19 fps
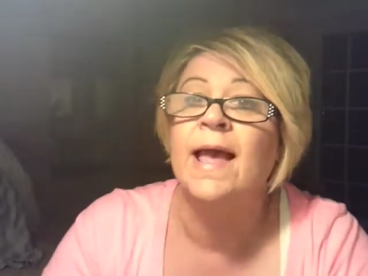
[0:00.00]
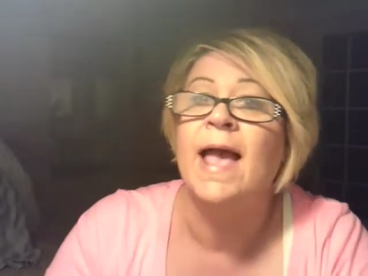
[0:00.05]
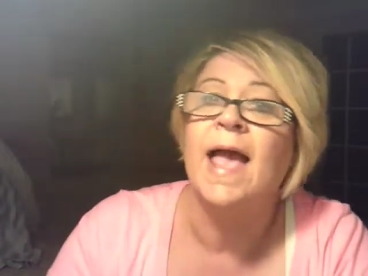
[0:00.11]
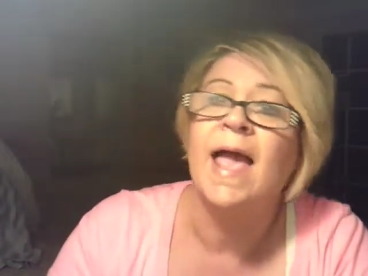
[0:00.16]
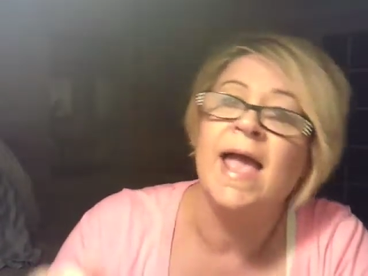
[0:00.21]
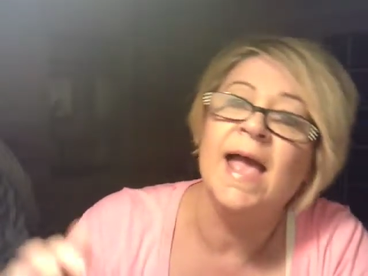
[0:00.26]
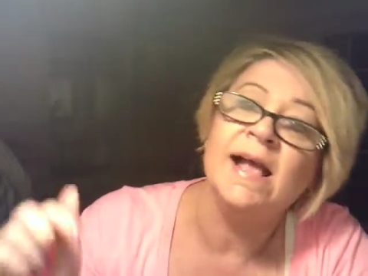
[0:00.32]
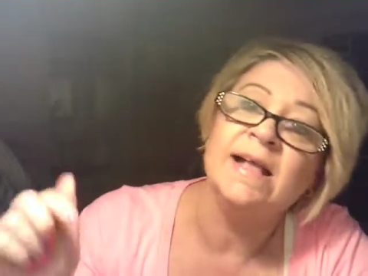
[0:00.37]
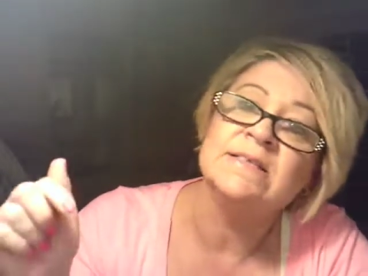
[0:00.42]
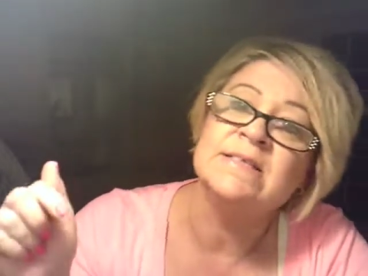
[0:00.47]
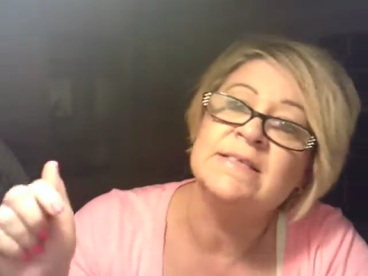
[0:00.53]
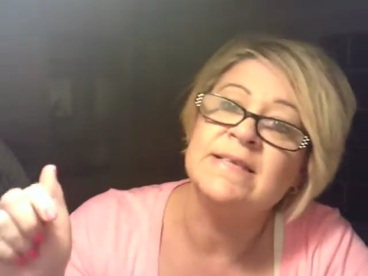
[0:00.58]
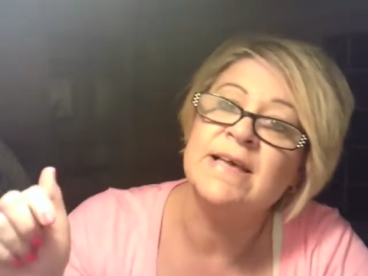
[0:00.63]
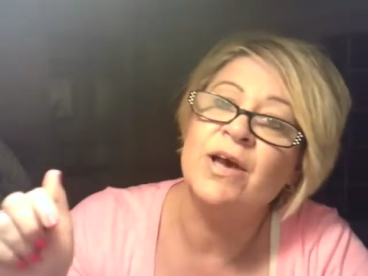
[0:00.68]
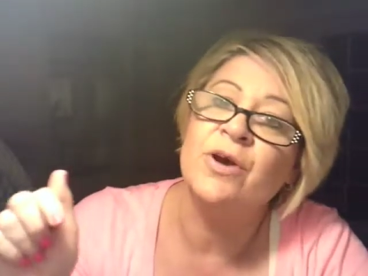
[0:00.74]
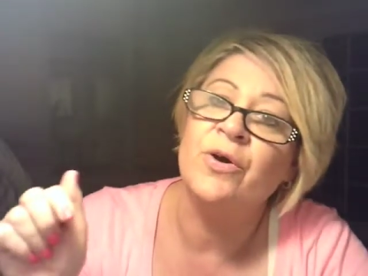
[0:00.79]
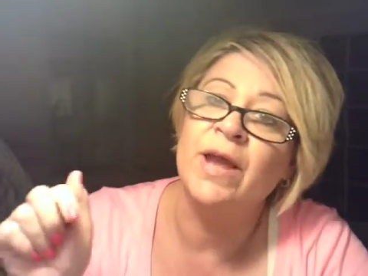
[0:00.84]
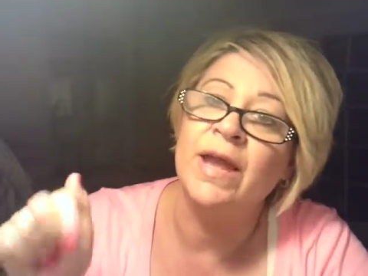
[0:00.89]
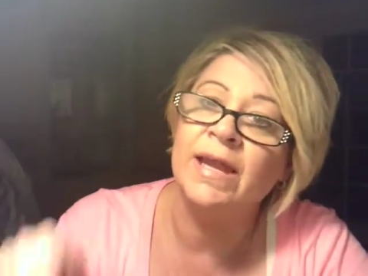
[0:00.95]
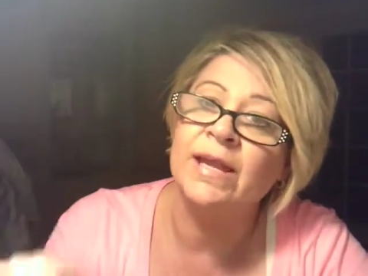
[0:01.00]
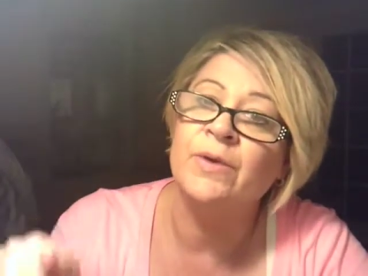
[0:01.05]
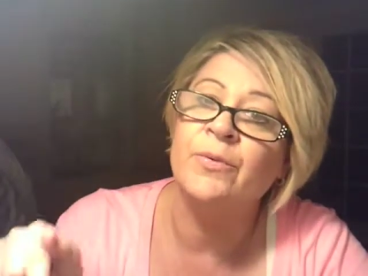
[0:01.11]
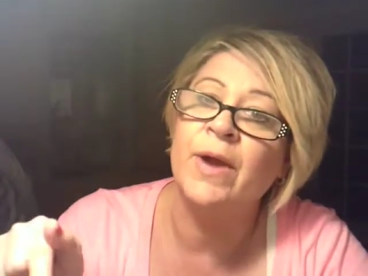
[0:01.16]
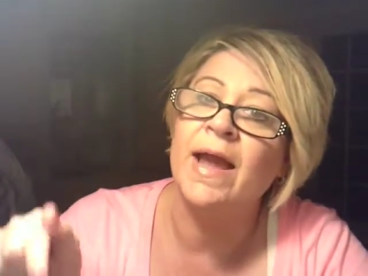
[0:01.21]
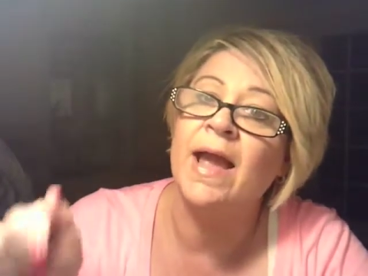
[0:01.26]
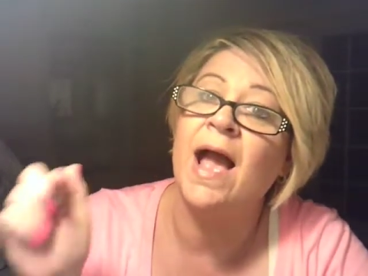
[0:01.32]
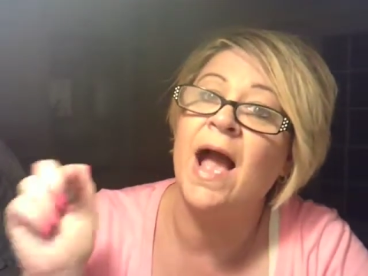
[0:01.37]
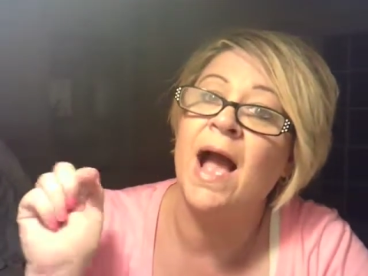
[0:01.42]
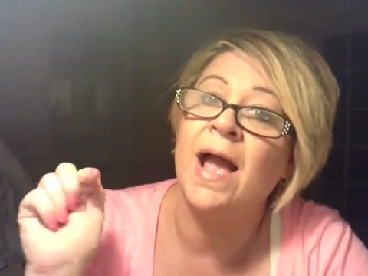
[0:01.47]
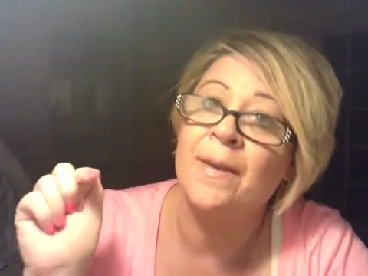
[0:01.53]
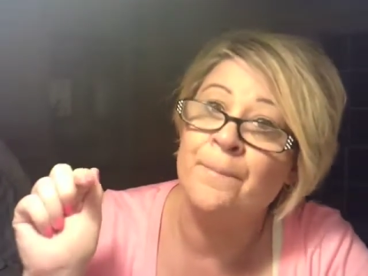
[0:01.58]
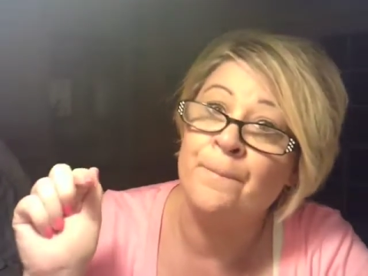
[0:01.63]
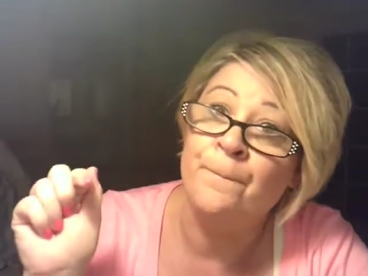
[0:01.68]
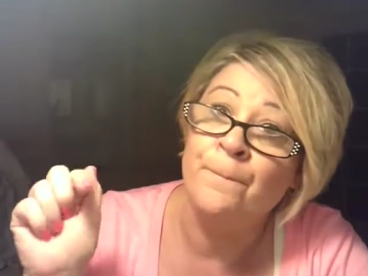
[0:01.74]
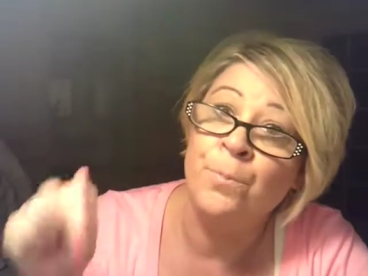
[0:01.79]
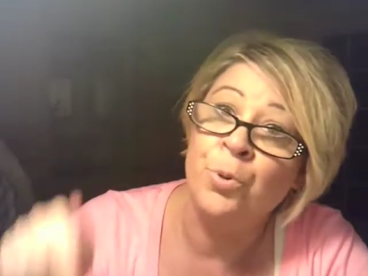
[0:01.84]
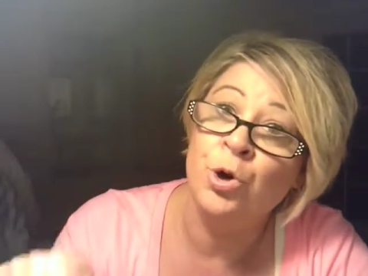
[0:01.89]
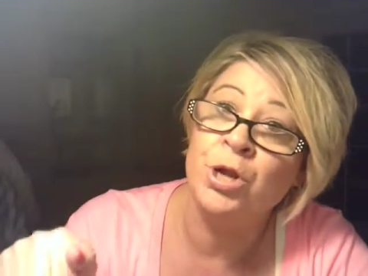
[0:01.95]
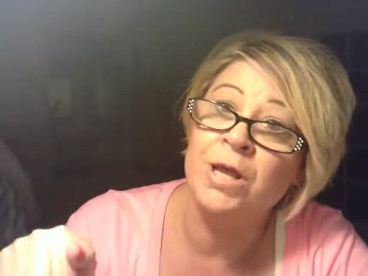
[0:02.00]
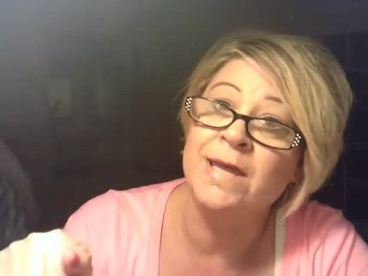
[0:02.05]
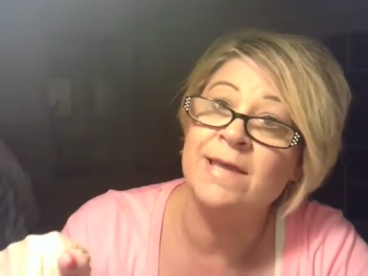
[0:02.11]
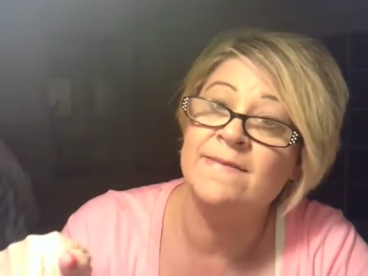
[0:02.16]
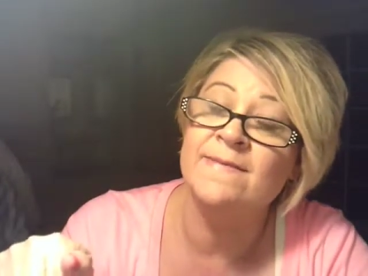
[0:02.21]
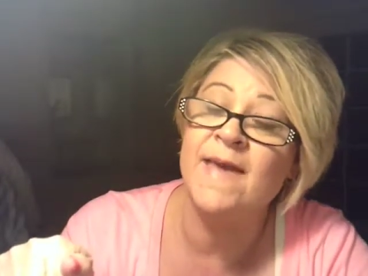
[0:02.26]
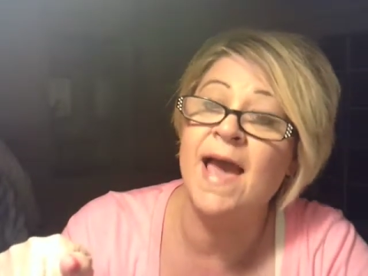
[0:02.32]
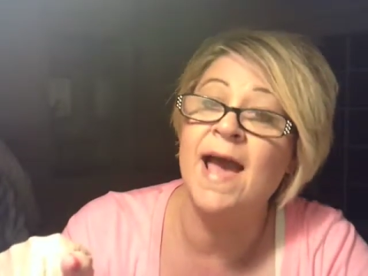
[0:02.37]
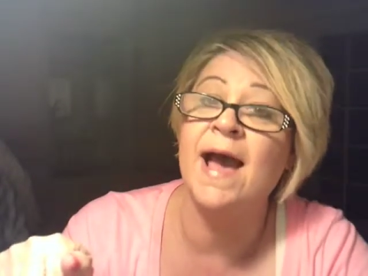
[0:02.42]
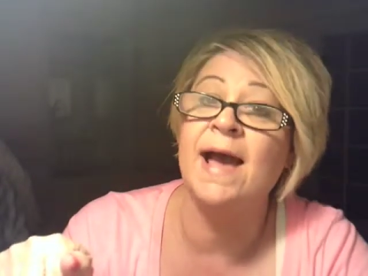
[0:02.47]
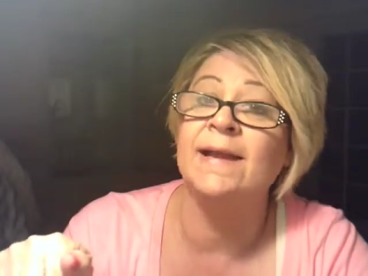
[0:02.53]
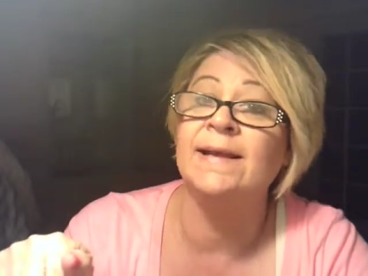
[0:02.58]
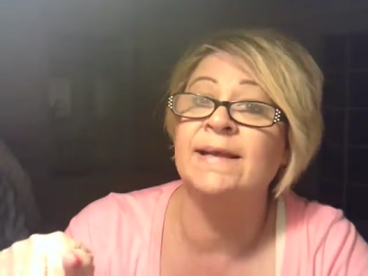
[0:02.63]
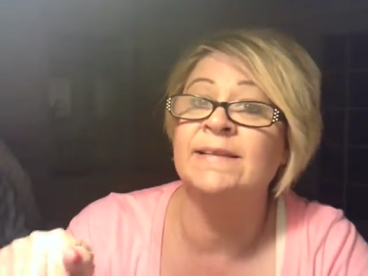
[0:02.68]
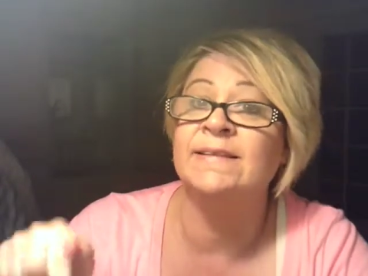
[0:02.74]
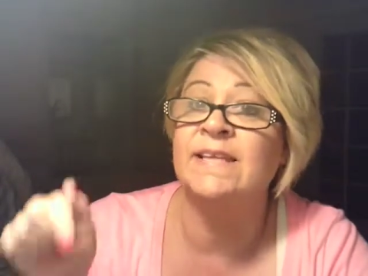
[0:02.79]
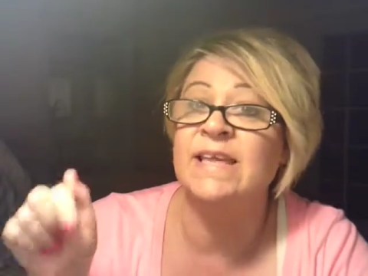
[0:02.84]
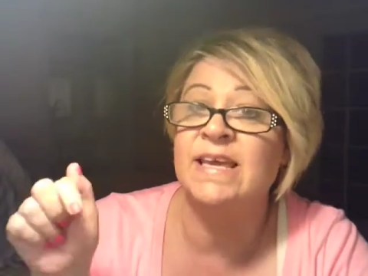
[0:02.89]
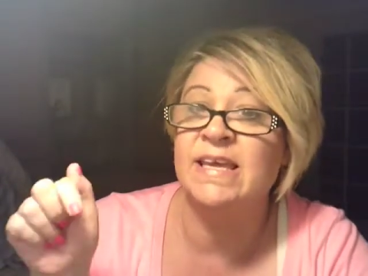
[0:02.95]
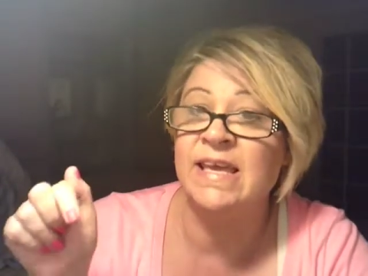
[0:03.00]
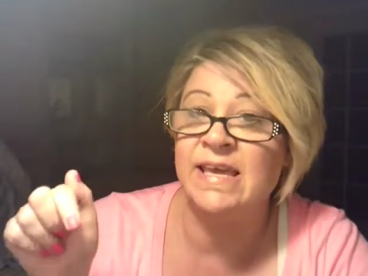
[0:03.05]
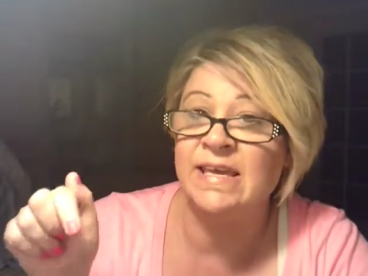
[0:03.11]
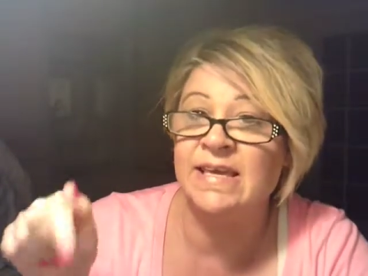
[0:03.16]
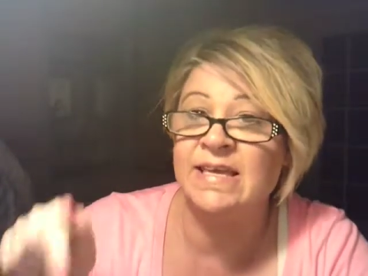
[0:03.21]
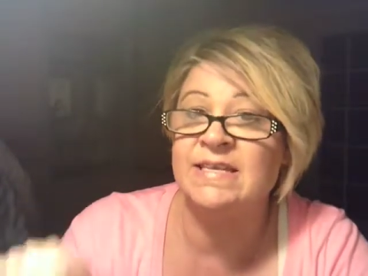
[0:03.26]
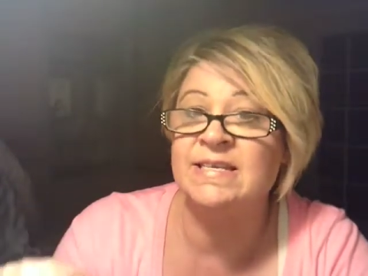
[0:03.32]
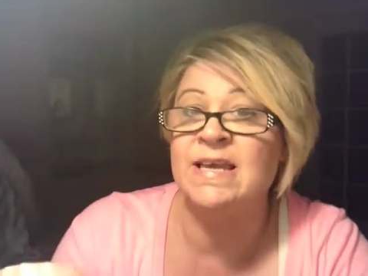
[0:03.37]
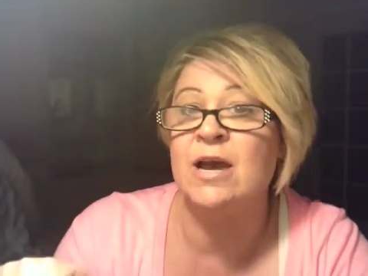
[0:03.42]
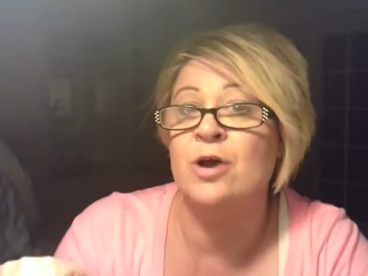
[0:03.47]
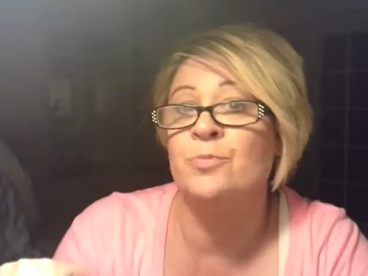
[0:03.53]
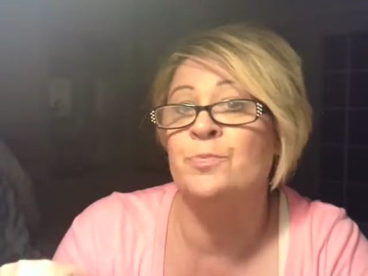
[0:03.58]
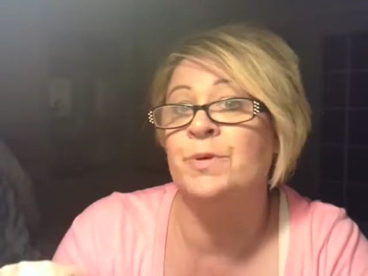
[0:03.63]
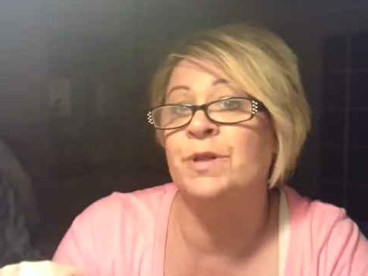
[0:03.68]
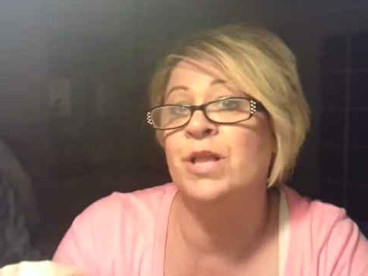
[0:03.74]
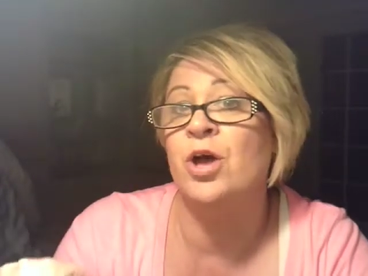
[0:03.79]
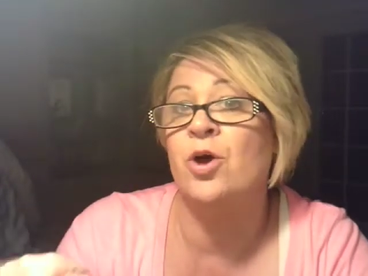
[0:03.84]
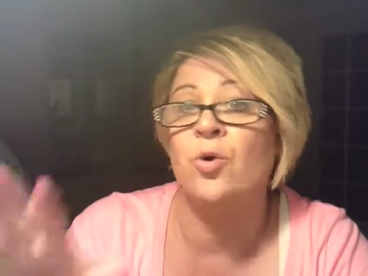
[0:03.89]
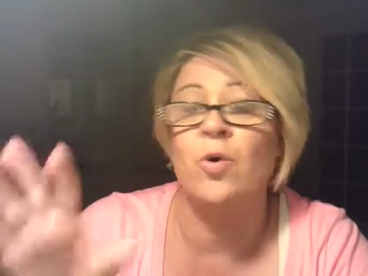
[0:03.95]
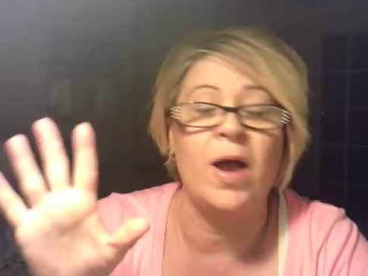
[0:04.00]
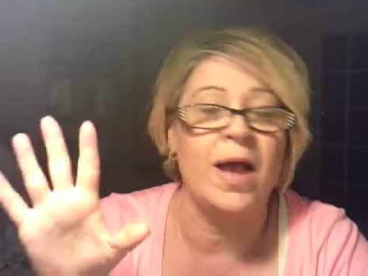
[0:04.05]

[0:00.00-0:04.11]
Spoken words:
And so anyway, I'm putting that and linking it down below.